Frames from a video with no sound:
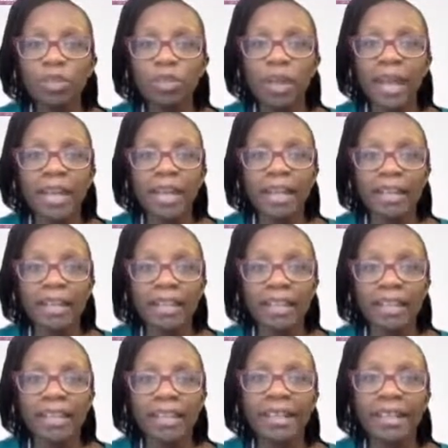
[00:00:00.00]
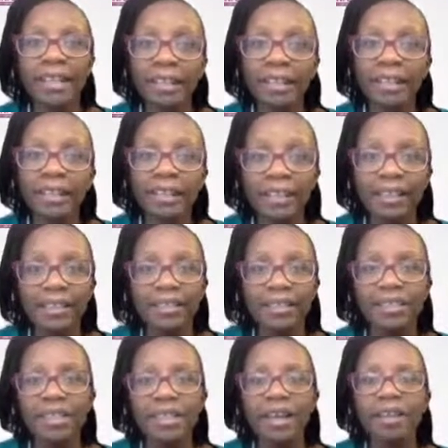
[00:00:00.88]
to highlight that the clinic
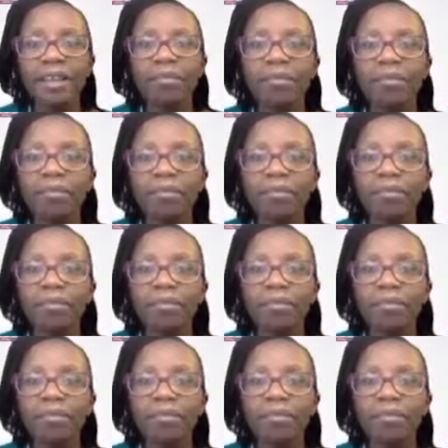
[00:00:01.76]
leaders are uh,